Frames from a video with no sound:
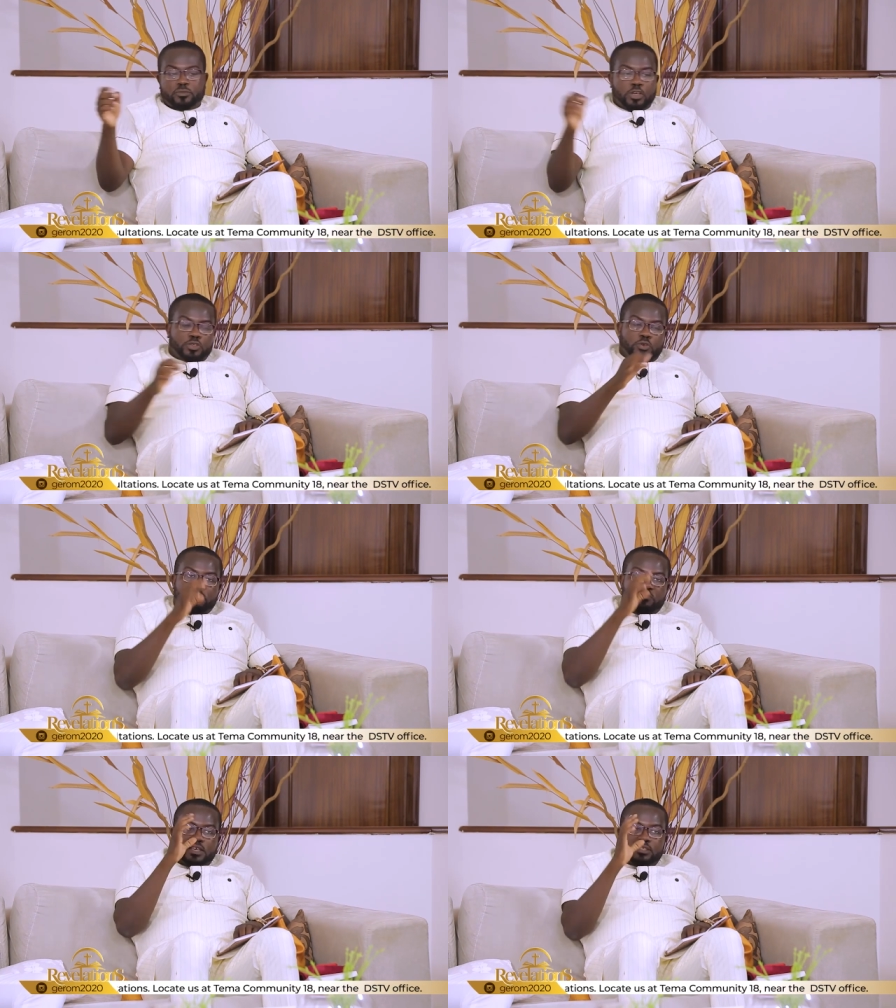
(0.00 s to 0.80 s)
So it
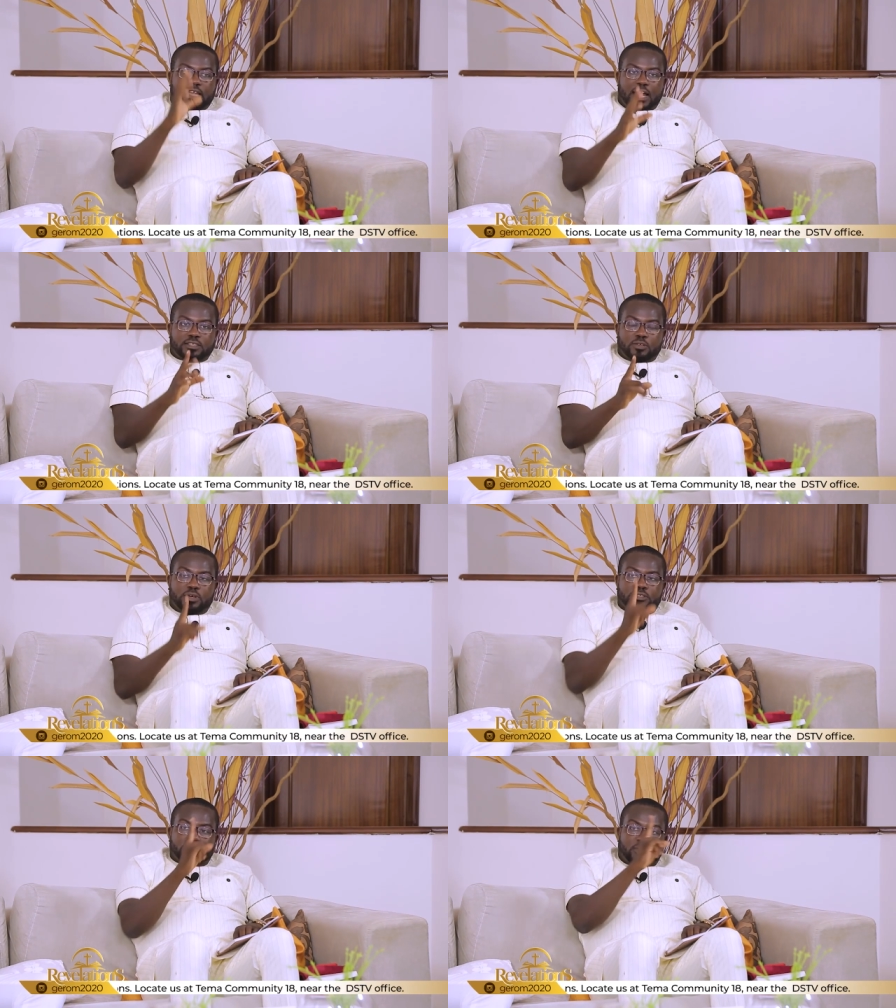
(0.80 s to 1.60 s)
means that when
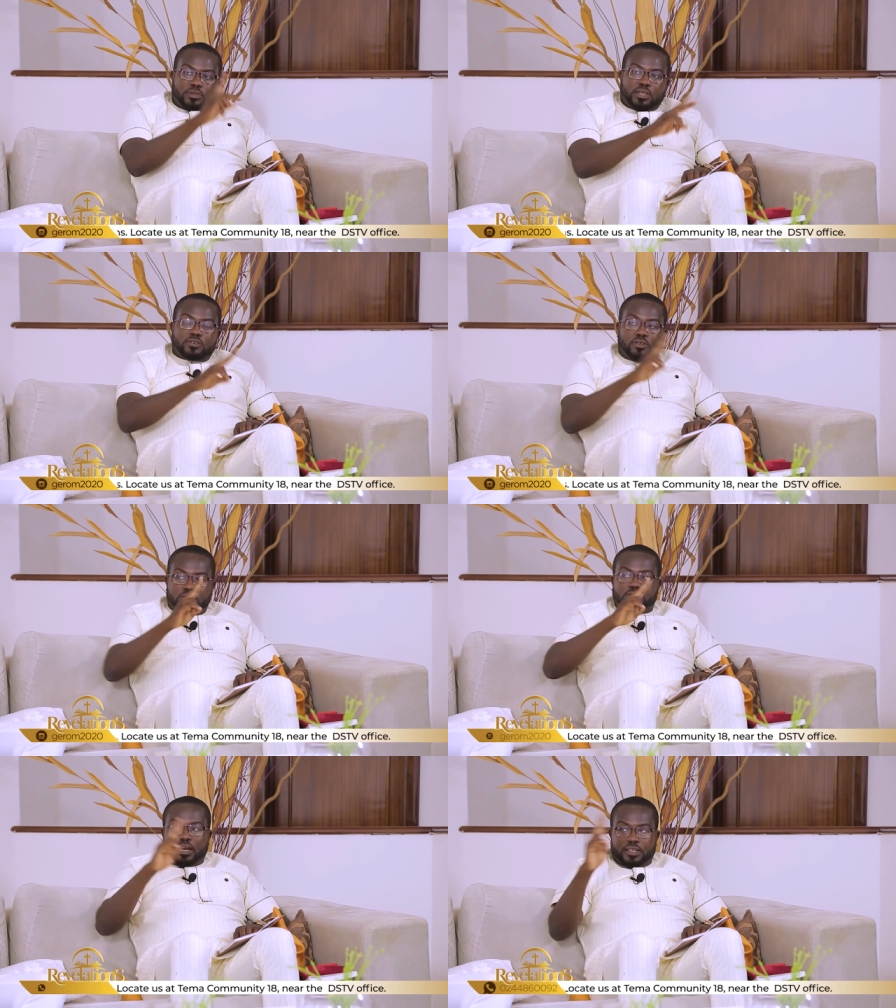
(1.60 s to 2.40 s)
something
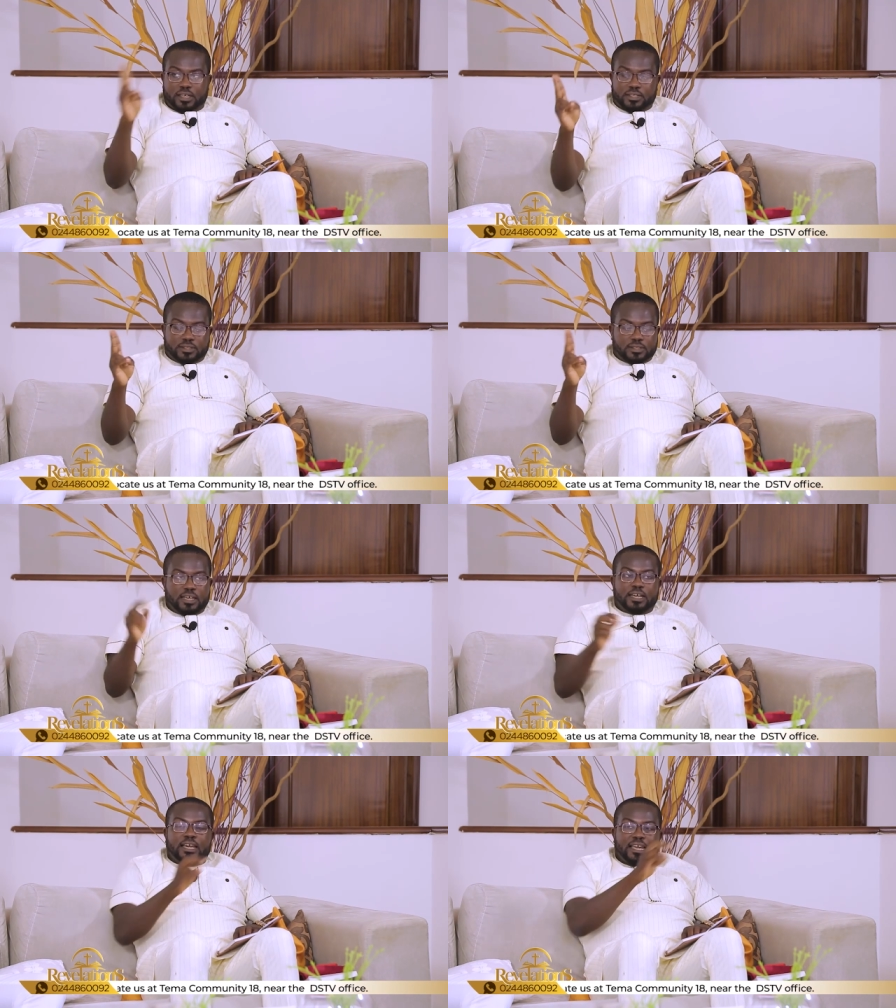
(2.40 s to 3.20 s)
contradicts,
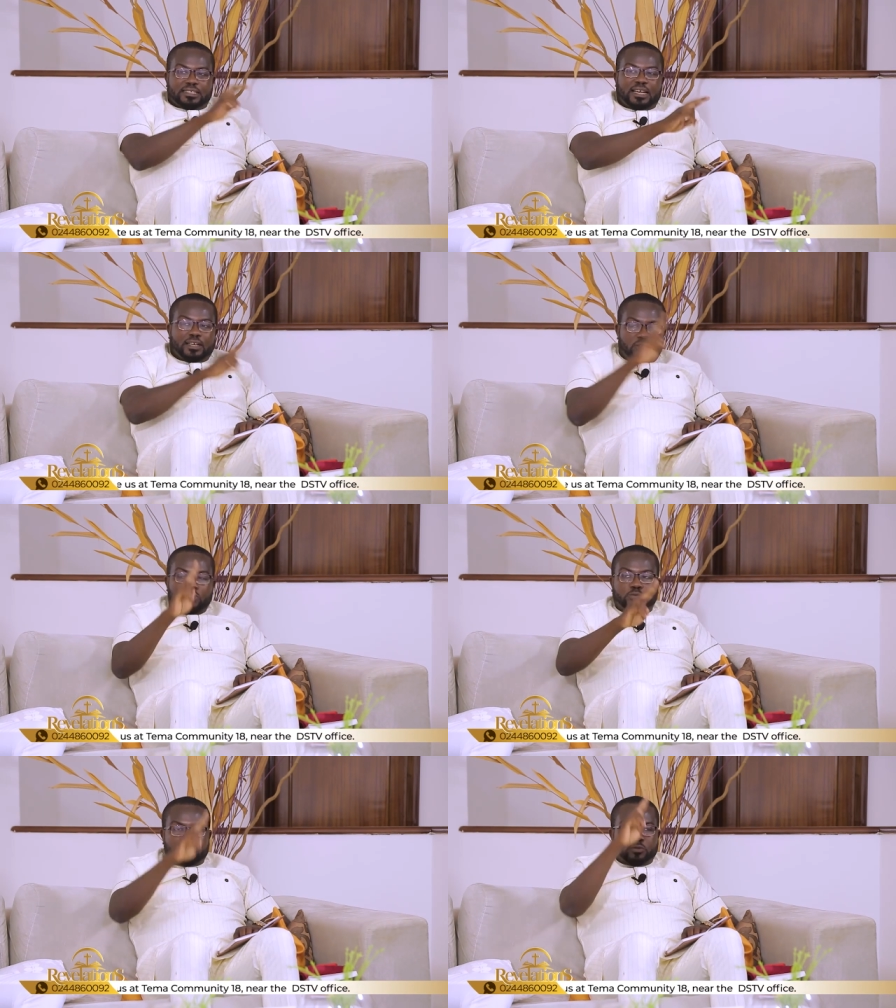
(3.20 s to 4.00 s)
it
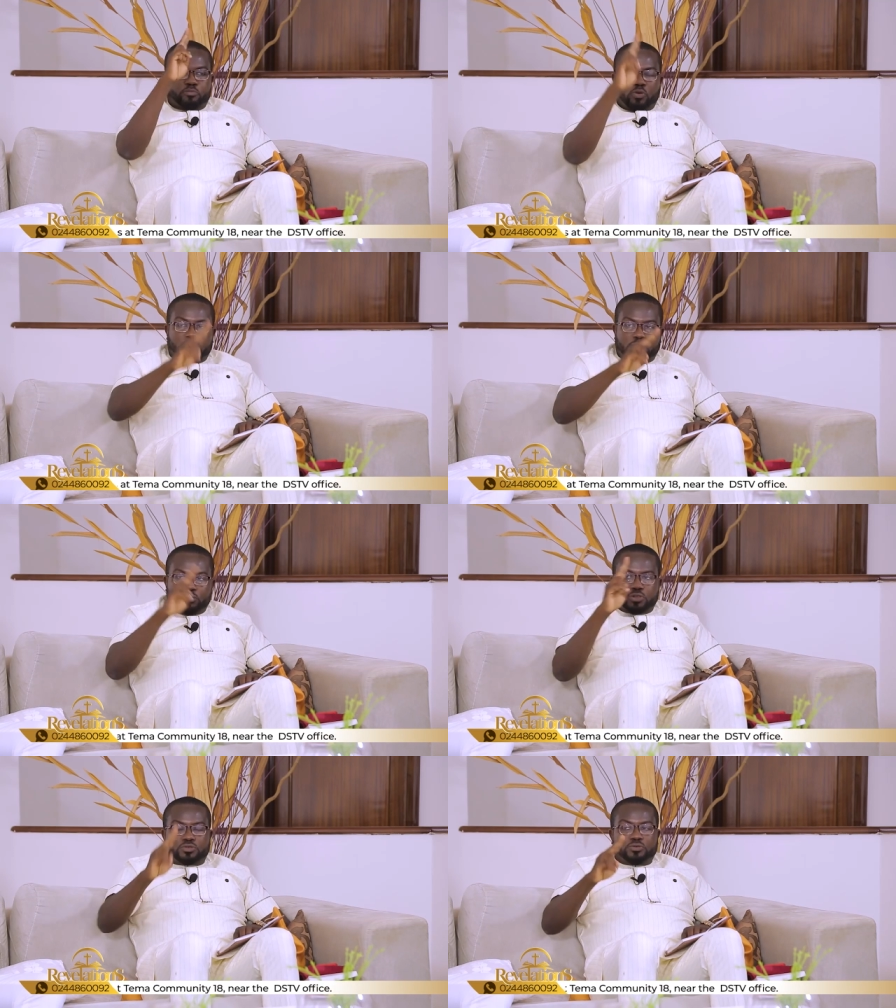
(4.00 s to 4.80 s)
cannot both be
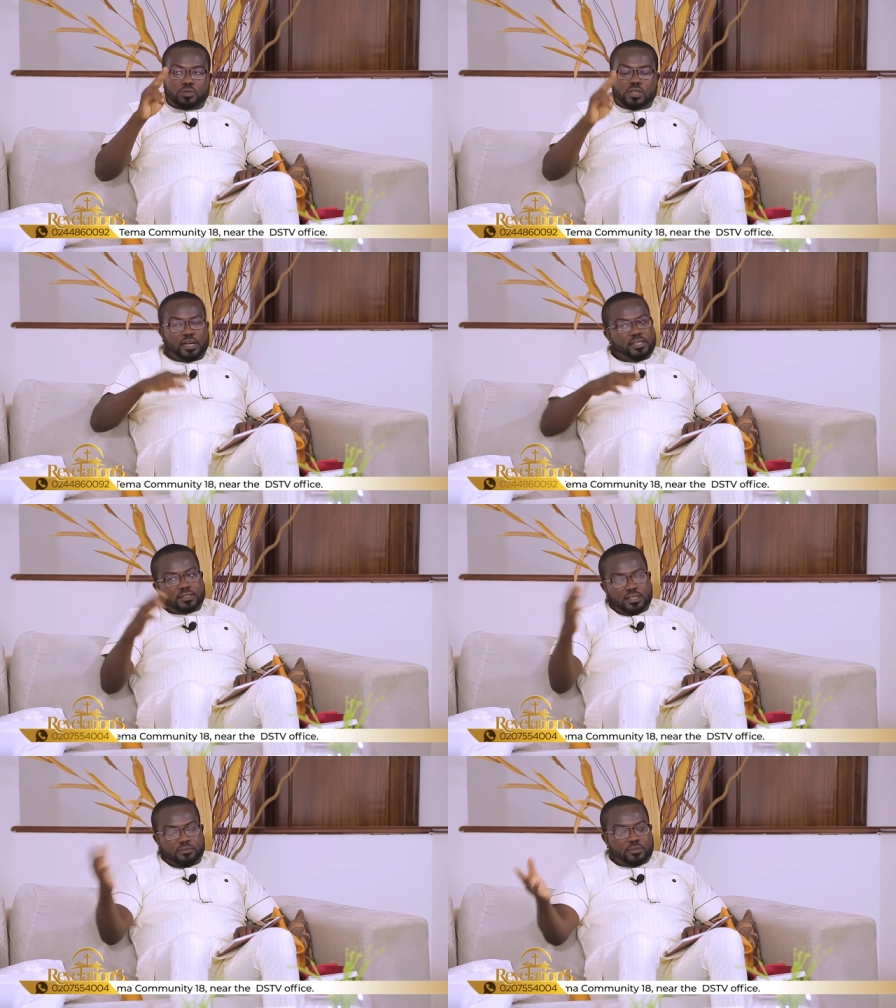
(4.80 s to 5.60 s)
truth at the
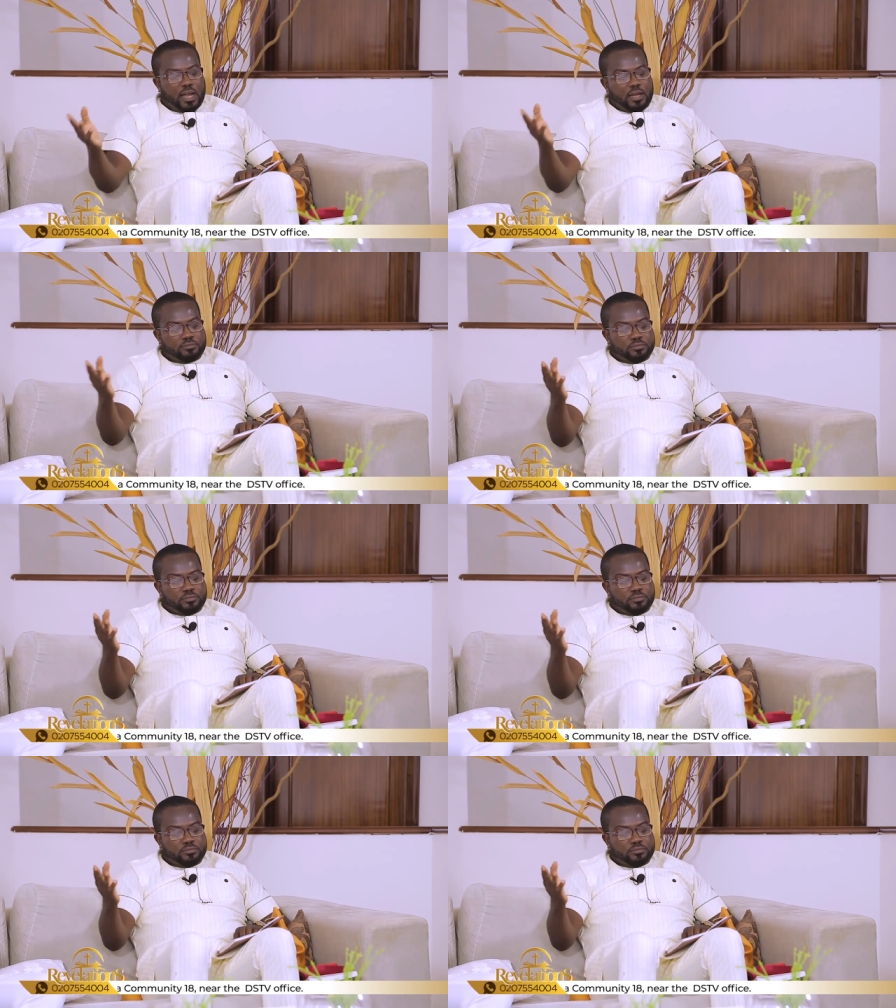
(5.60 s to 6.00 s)
same time.